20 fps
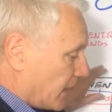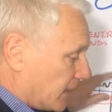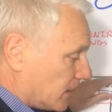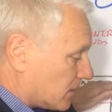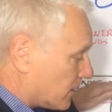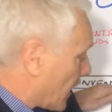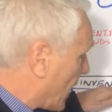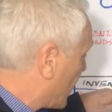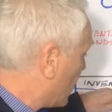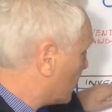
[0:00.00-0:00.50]

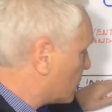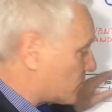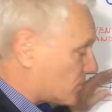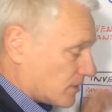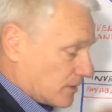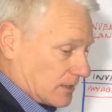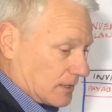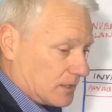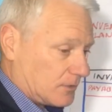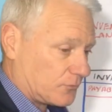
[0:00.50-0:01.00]
And
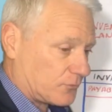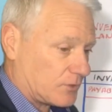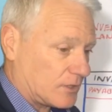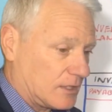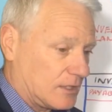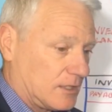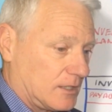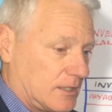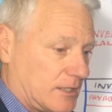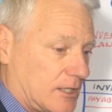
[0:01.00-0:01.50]
as if,
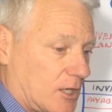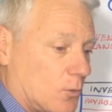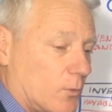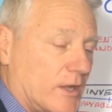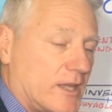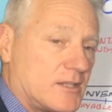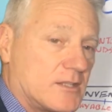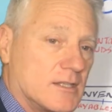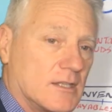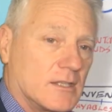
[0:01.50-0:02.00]

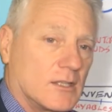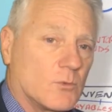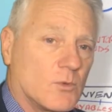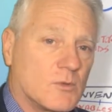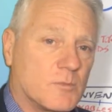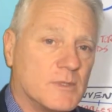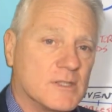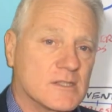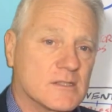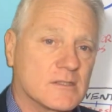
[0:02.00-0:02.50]
we're dealing
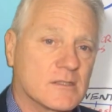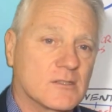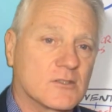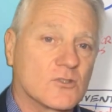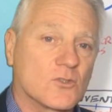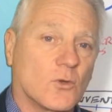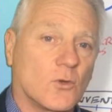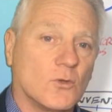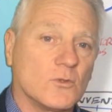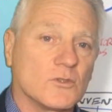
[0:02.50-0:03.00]
with
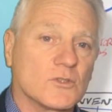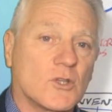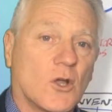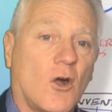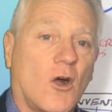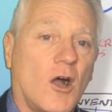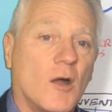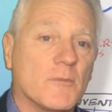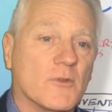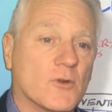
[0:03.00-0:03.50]
businesses all the
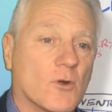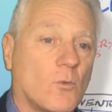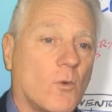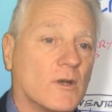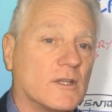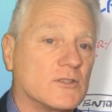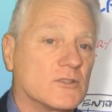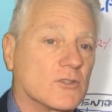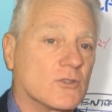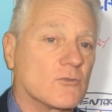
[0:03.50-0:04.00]
time that are
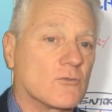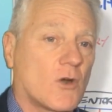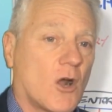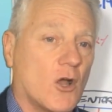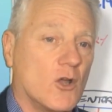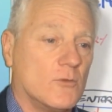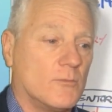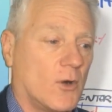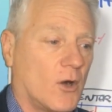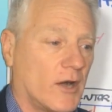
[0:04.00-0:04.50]
wanting to
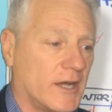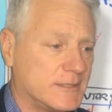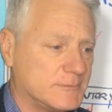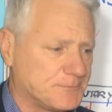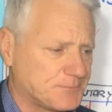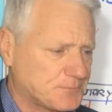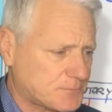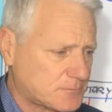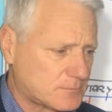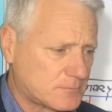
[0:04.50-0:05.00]
grow by
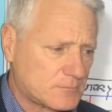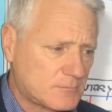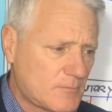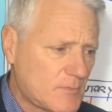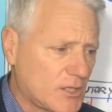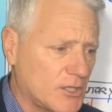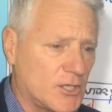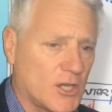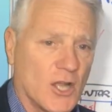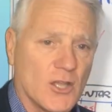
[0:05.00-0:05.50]

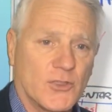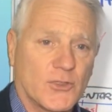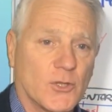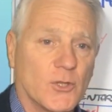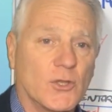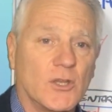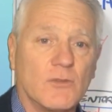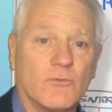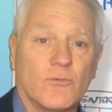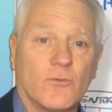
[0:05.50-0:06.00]

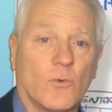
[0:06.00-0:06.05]
30,